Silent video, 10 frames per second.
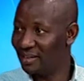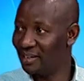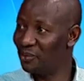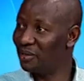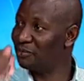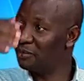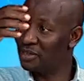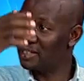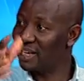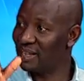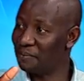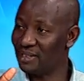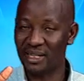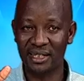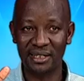He went for his other
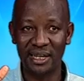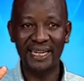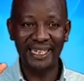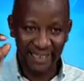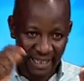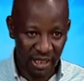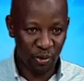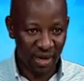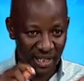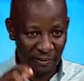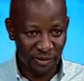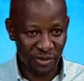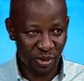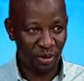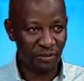business. This was a
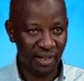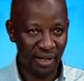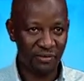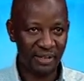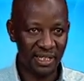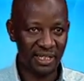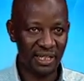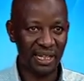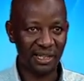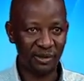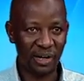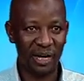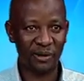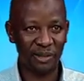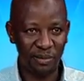position of the FDC that we
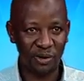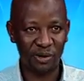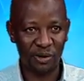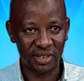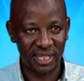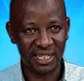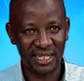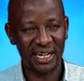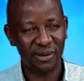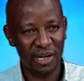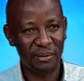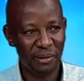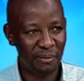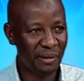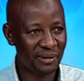cannot build consensus around Amama
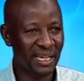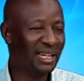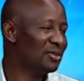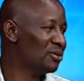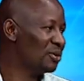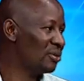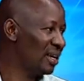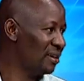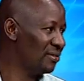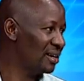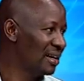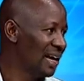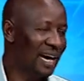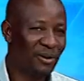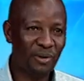Mbabas, and the reasons we are given.
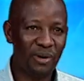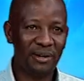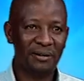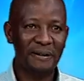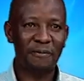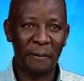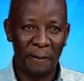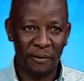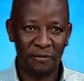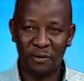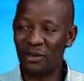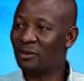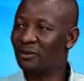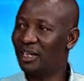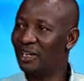I don't want to be provoked to
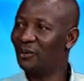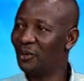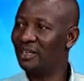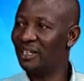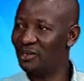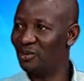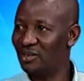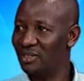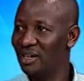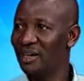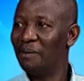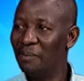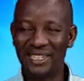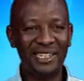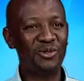tell you all the reasons,
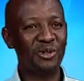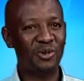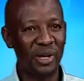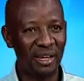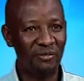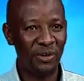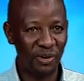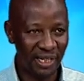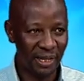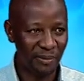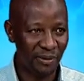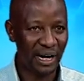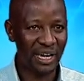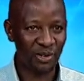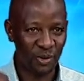but the reasons we are given on table
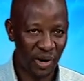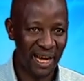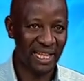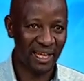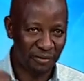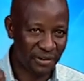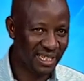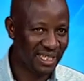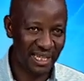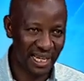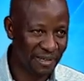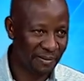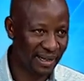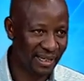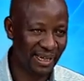as to why the FDC as a
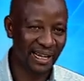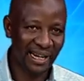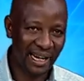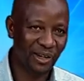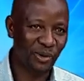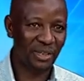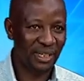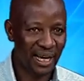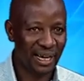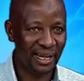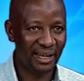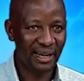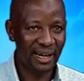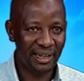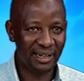party cannot rally
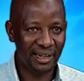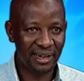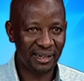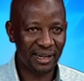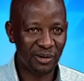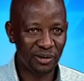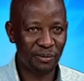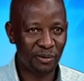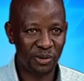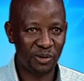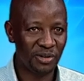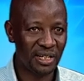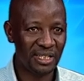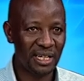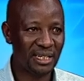and cannot build
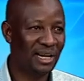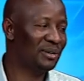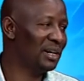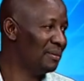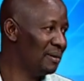consensus around Amama Mbabas.